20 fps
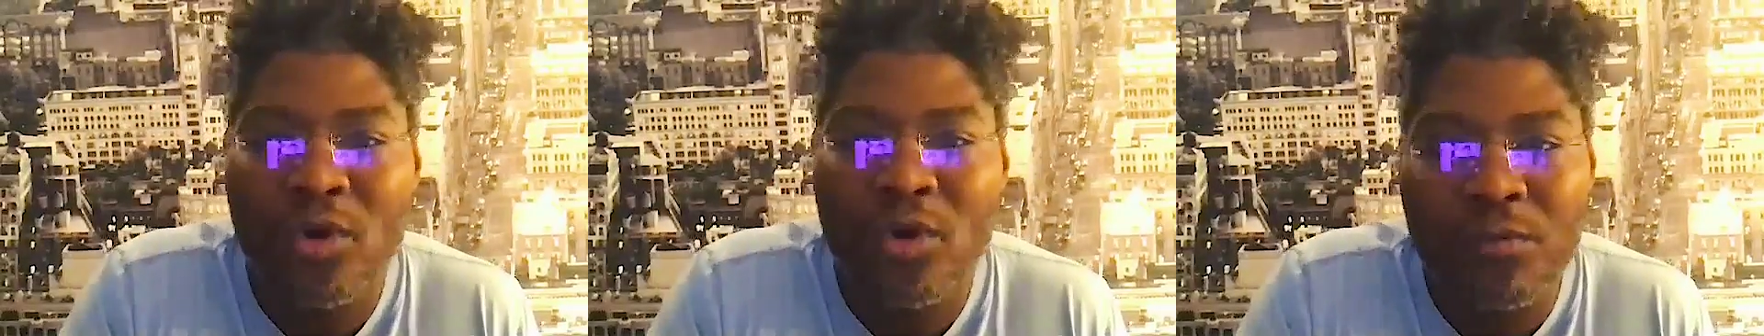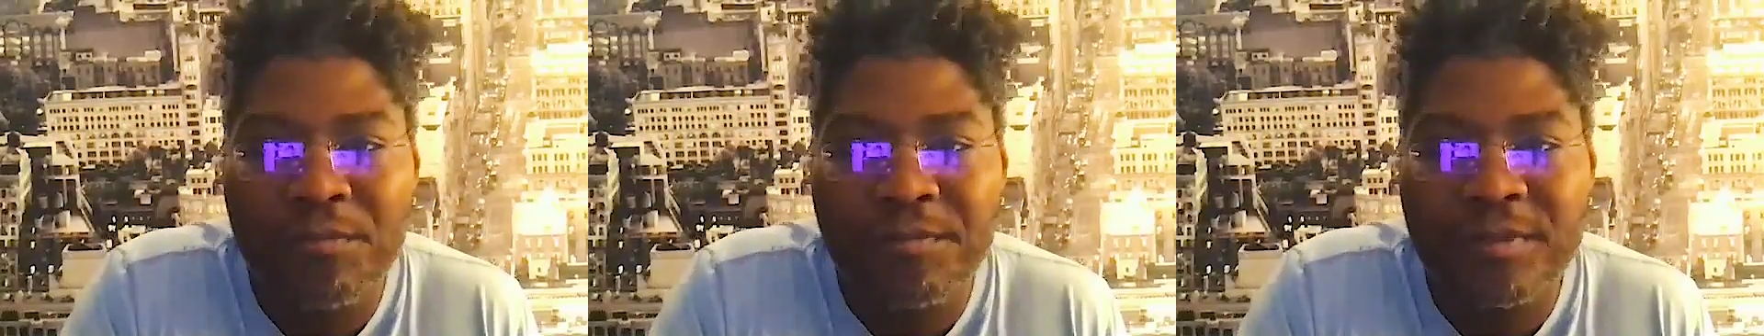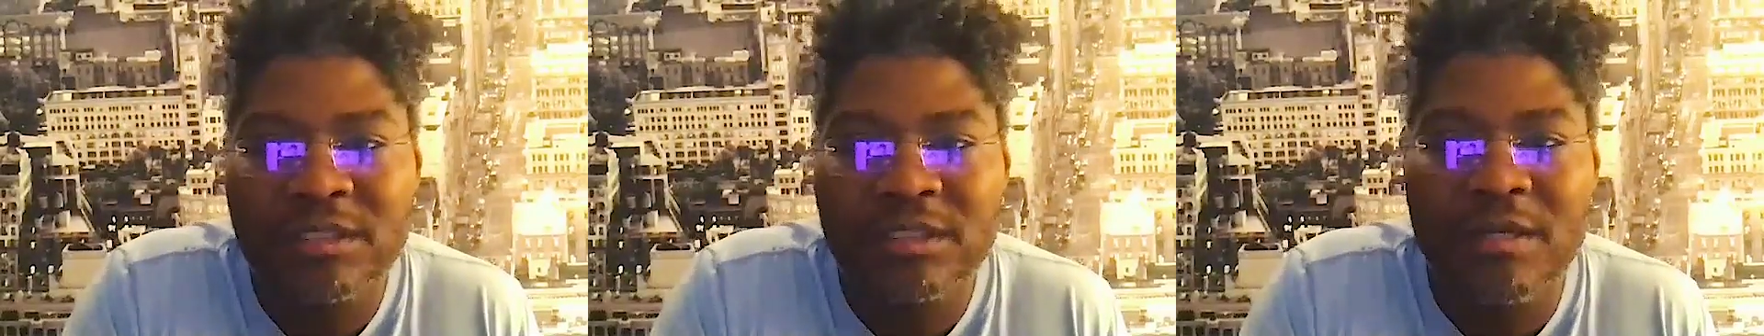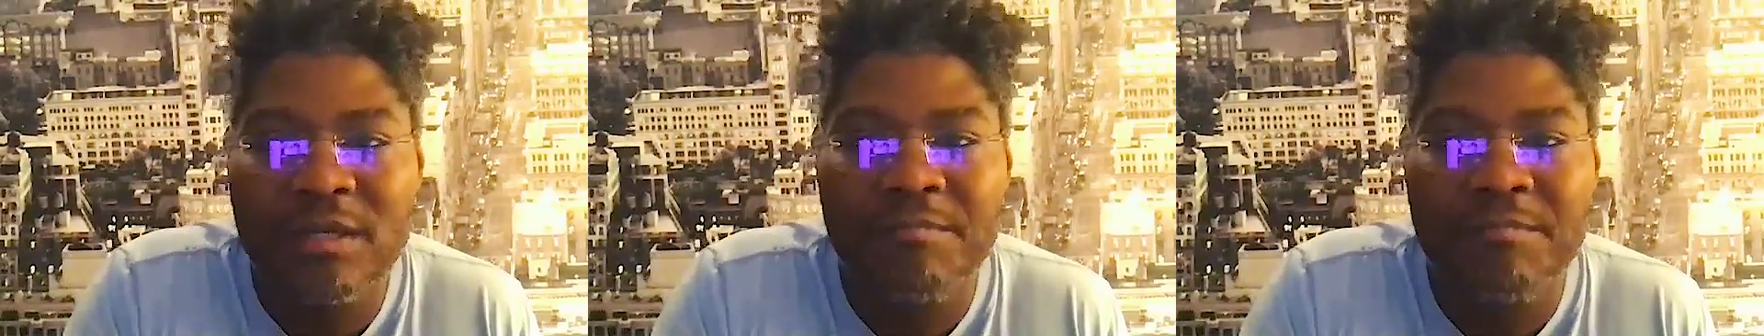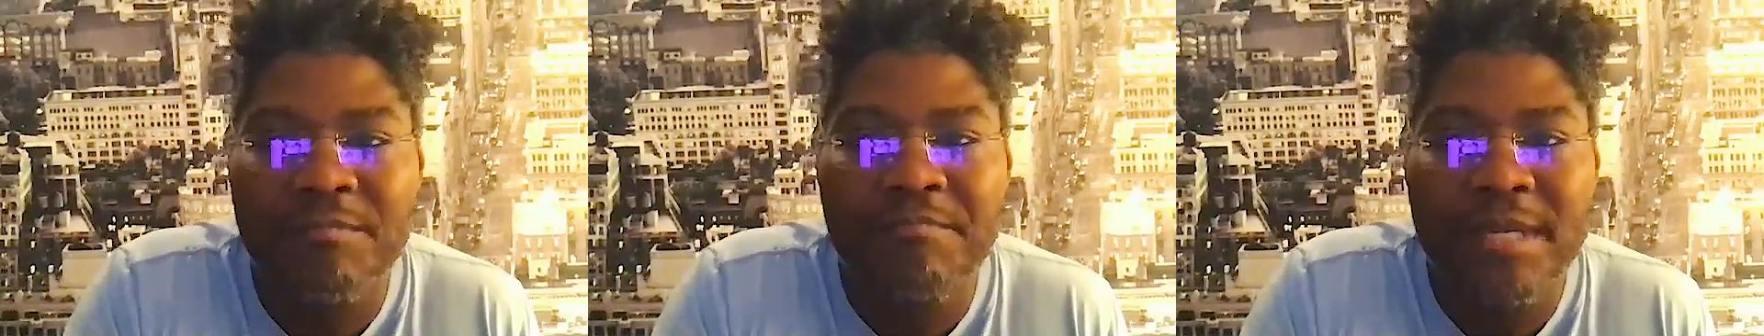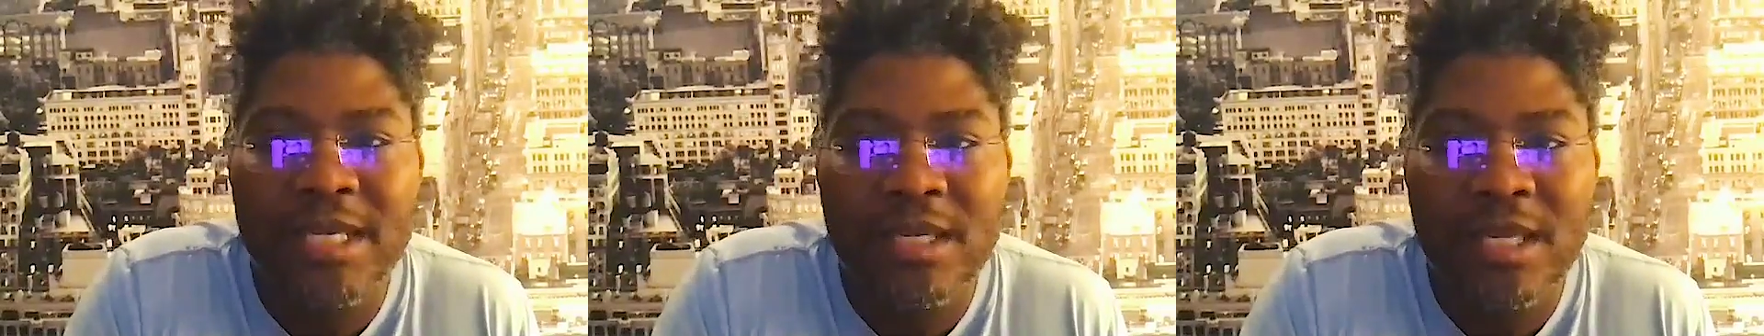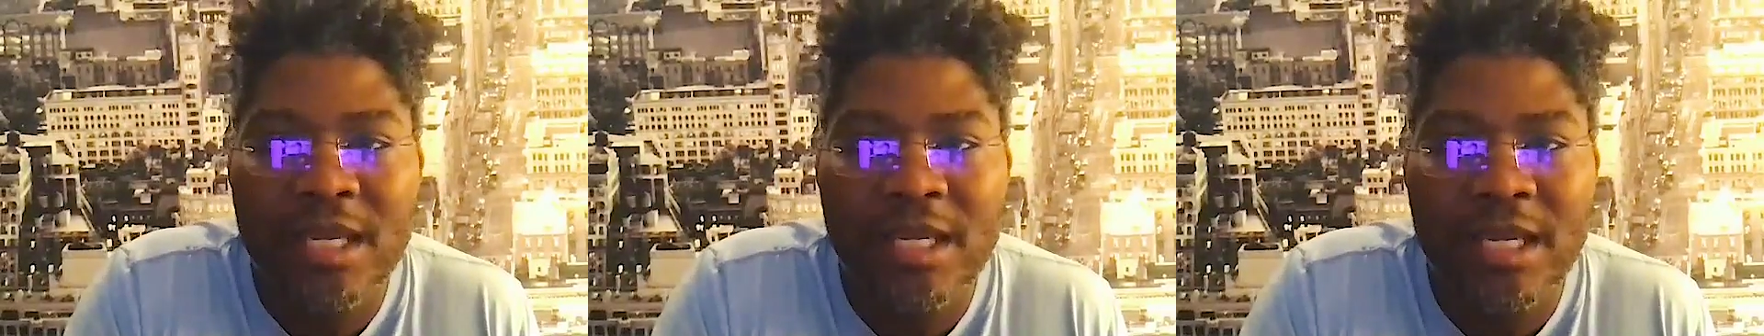purpose and
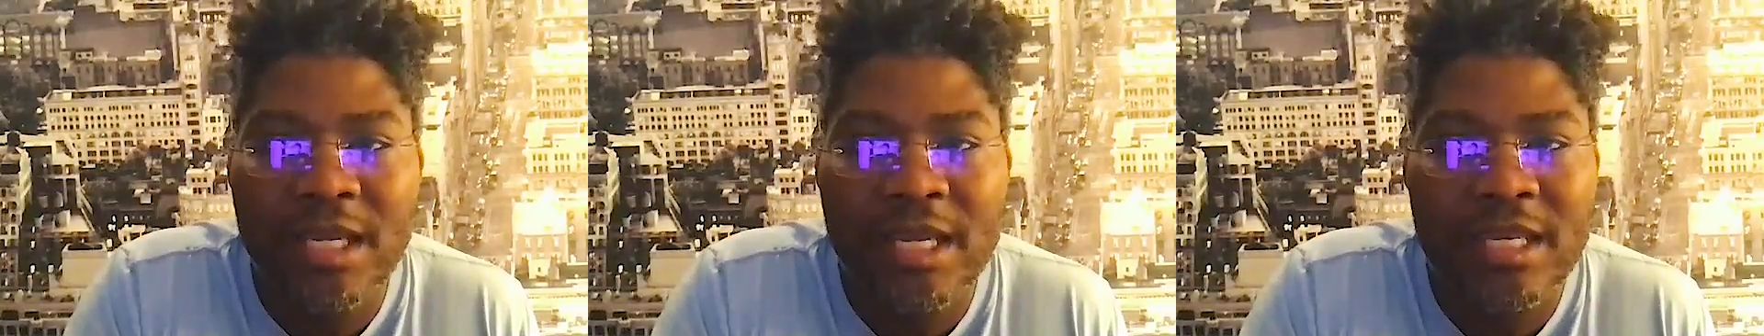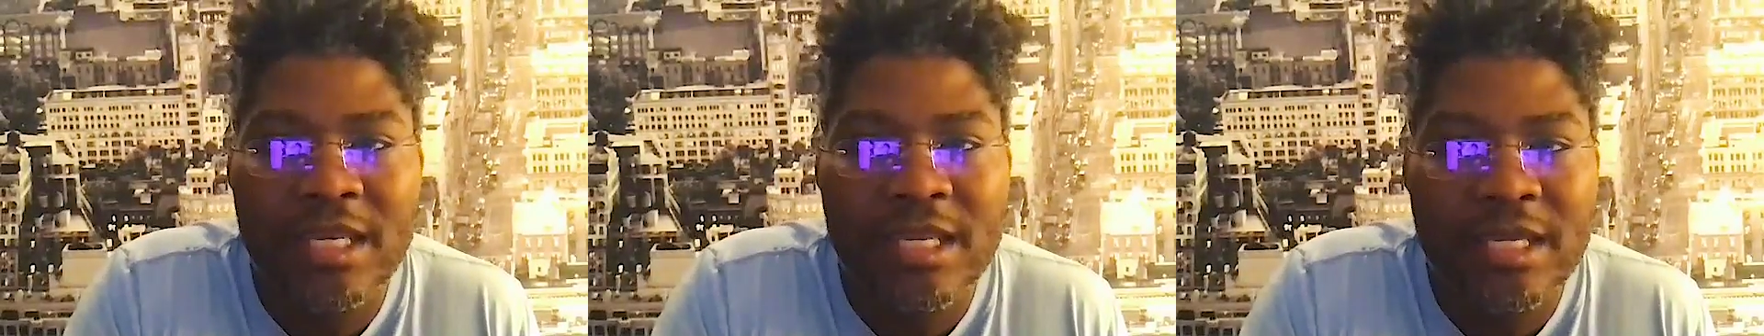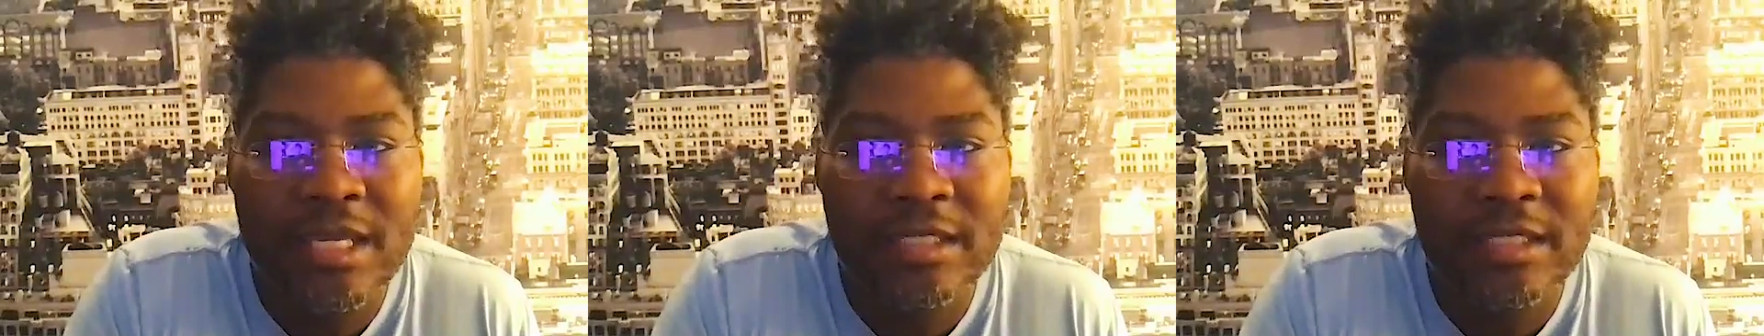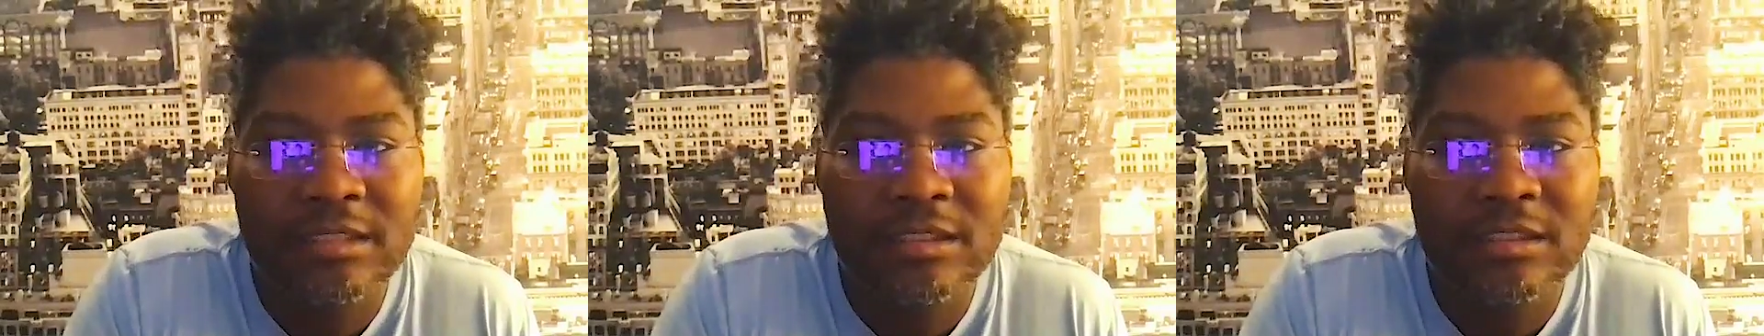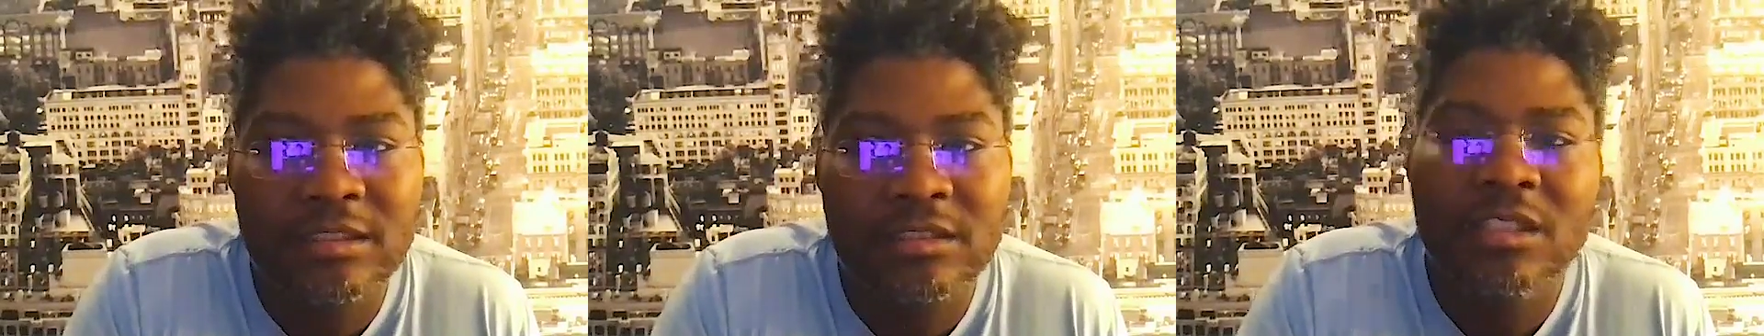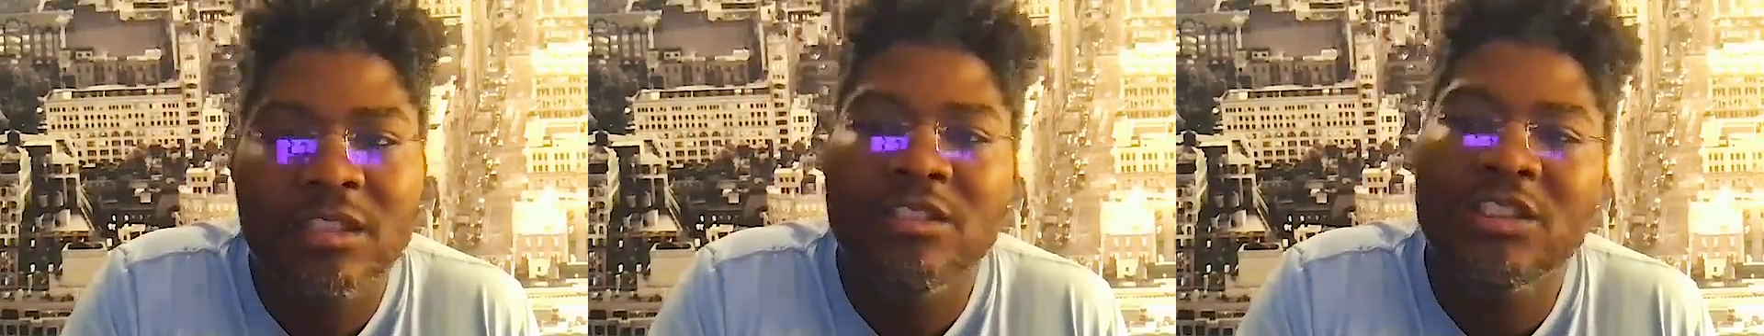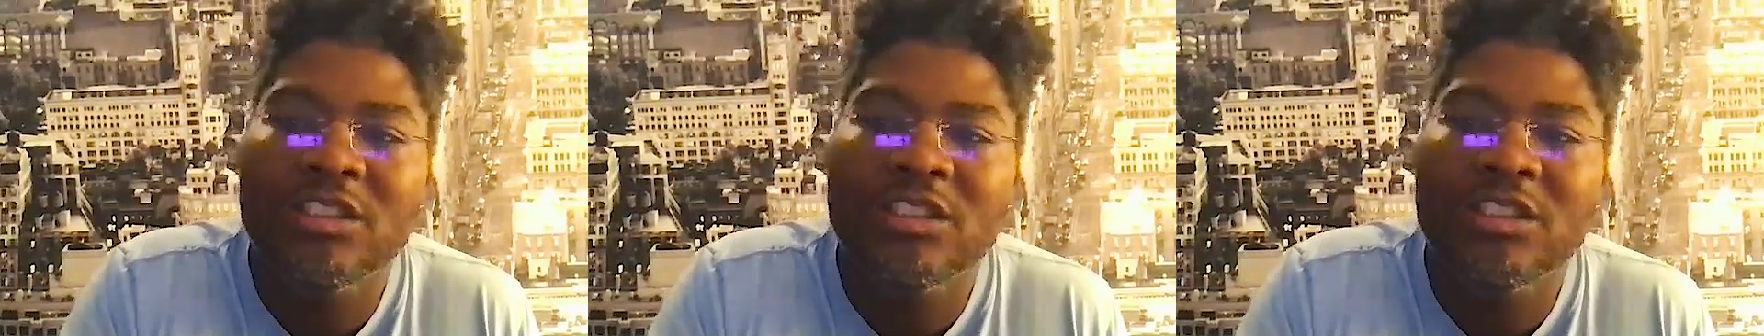meaning in this,